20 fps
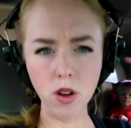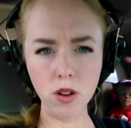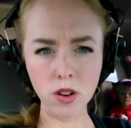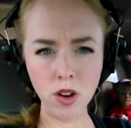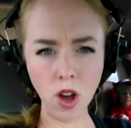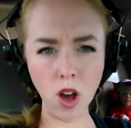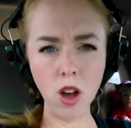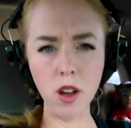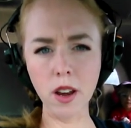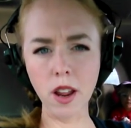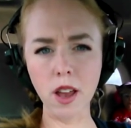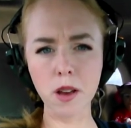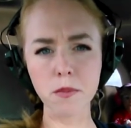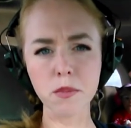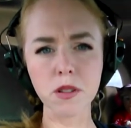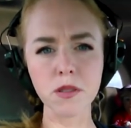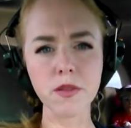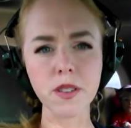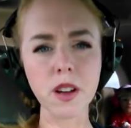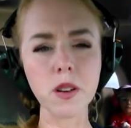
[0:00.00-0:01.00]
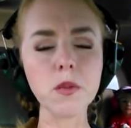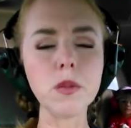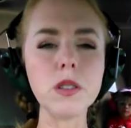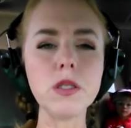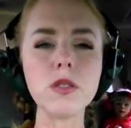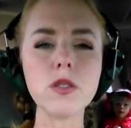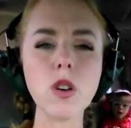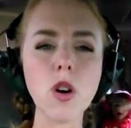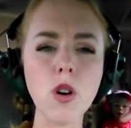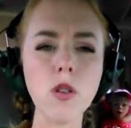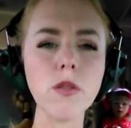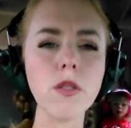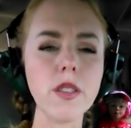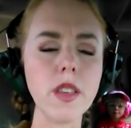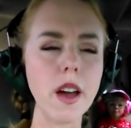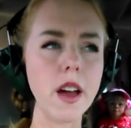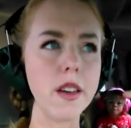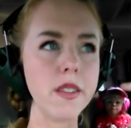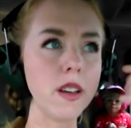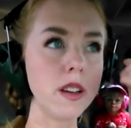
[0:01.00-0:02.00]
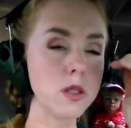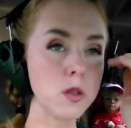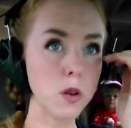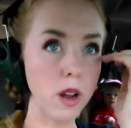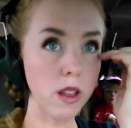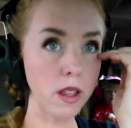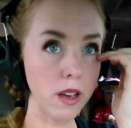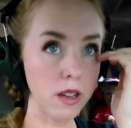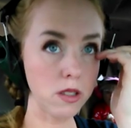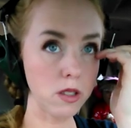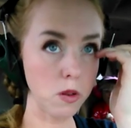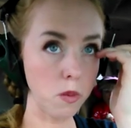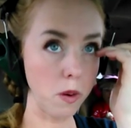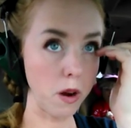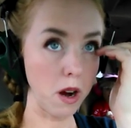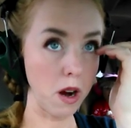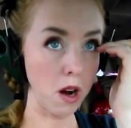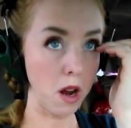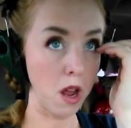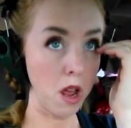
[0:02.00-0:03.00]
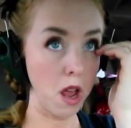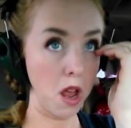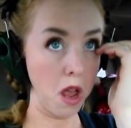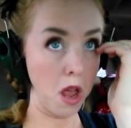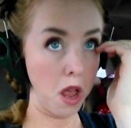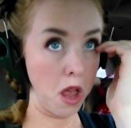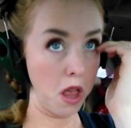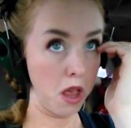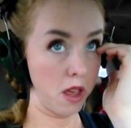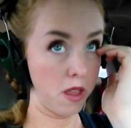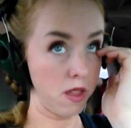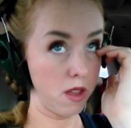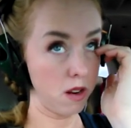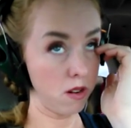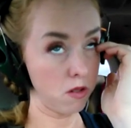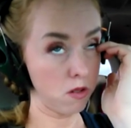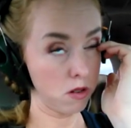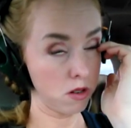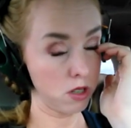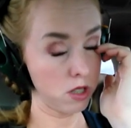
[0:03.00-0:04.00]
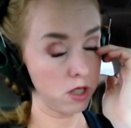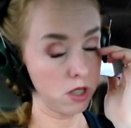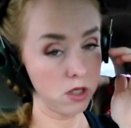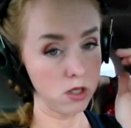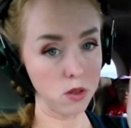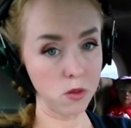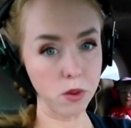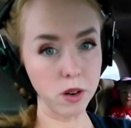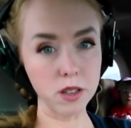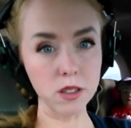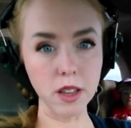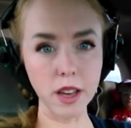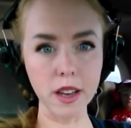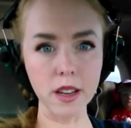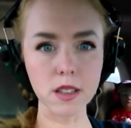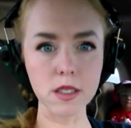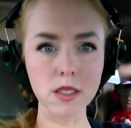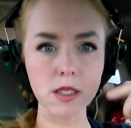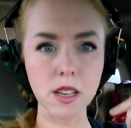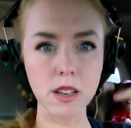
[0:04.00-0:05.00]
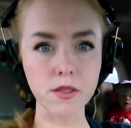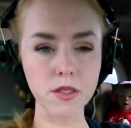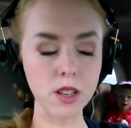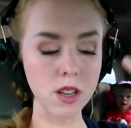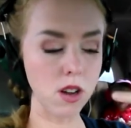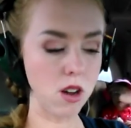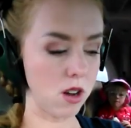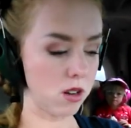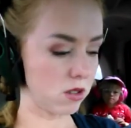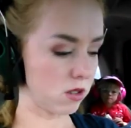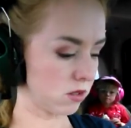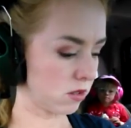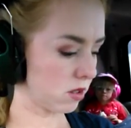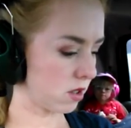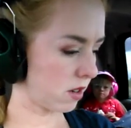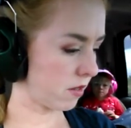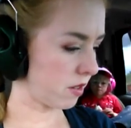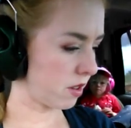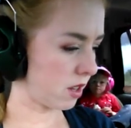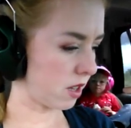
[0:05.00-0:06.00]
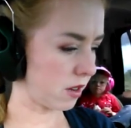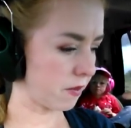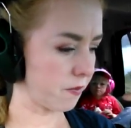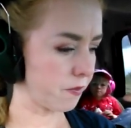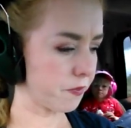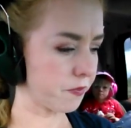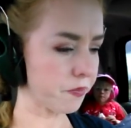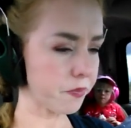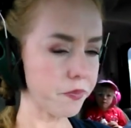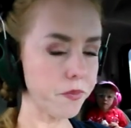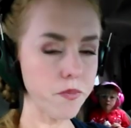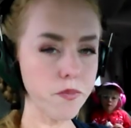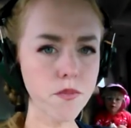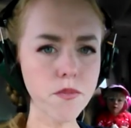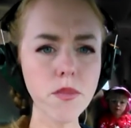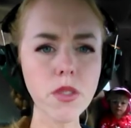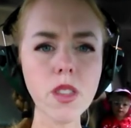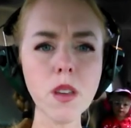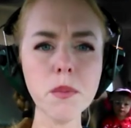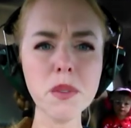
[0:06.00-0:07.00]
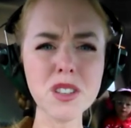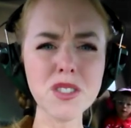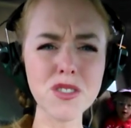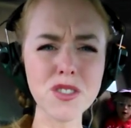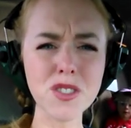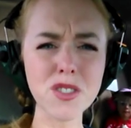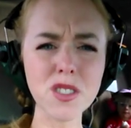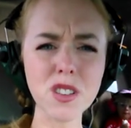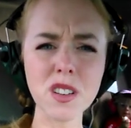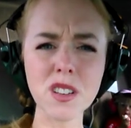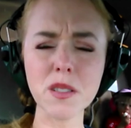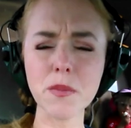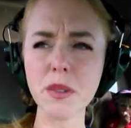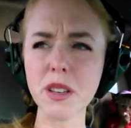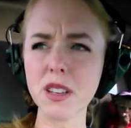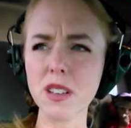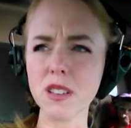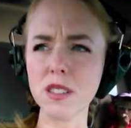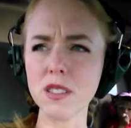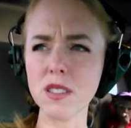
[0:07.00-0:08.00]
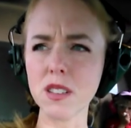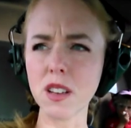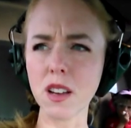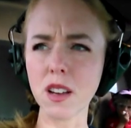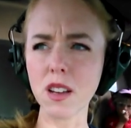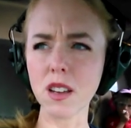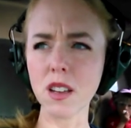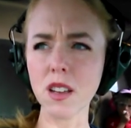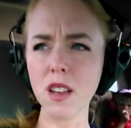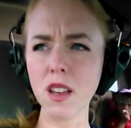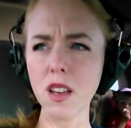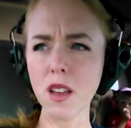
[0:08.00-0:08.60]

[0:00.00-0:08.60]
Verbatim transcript: non-amplified ones over that, and that's what I like to wear. And then, of course, you need to wear like safety goggles and everything. Mister Dirt lended me his uh,